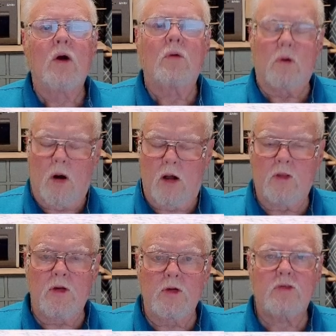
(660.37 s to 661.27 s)
were all
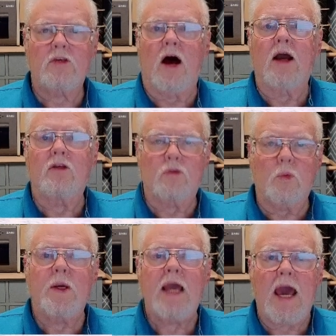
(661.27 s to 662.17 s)
the new signs
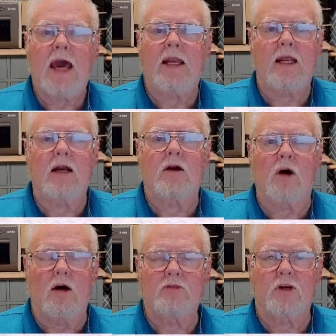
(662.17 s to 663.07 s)
we had at our
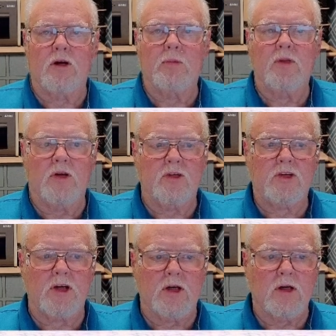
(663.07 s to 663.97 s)
golf tournament this
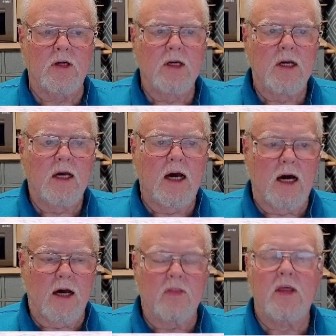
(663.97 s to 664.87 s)
year.
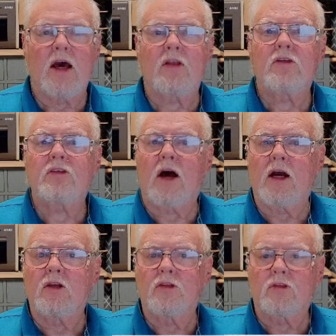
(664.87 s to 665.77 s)
The other
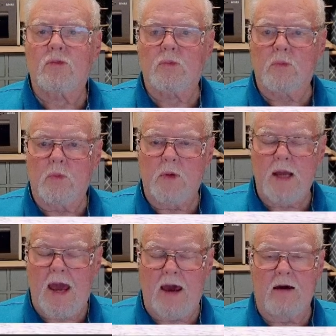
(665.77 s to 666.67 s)
signs
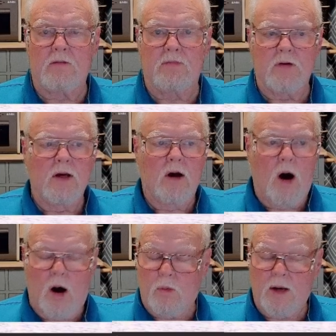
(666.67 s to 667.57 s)
we have
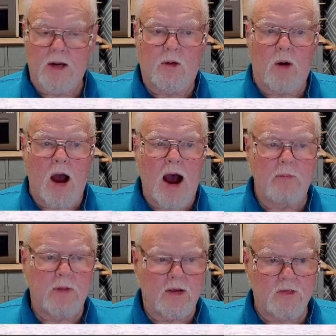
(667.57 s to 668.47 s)
already
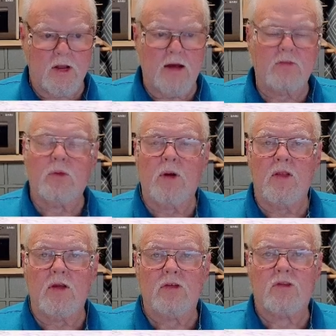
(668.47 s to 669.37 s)
cropped. I still have to
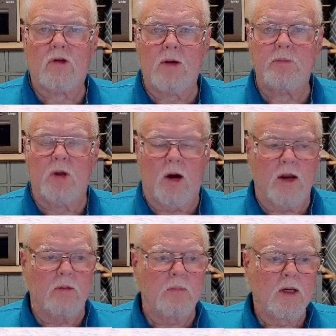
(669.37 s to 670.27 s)
run the script on
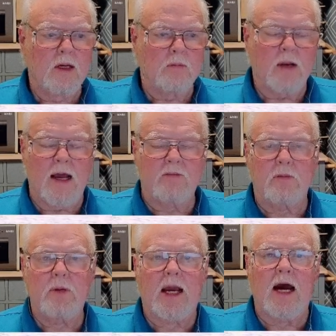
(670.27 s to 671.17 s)
them, but I have to
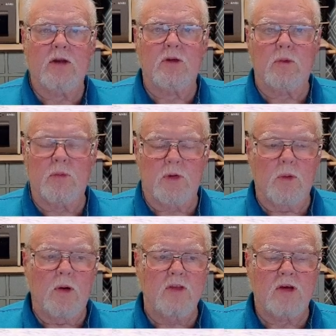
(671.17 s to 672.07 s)
pick out the
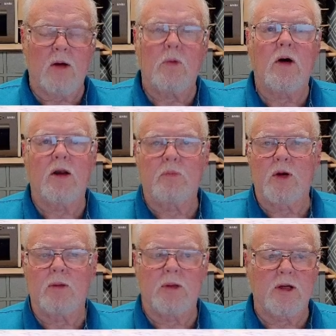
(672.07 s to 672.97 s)
ones I want,
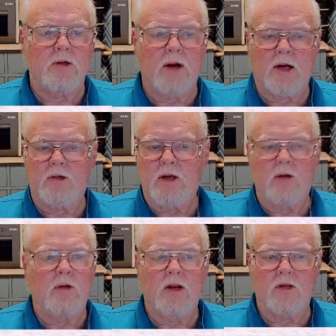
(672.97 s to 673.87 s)
put them in a directory, and
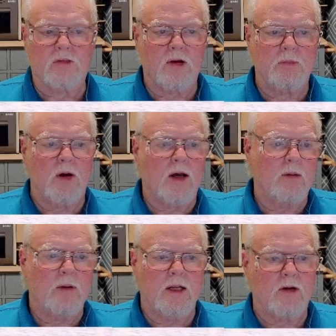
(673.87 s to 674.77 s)
then run the script on
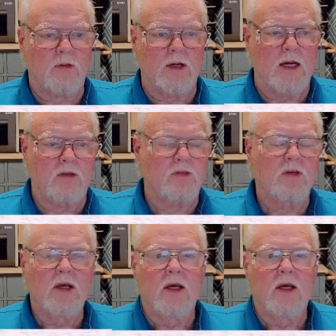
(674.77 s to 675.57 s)
them, and it creates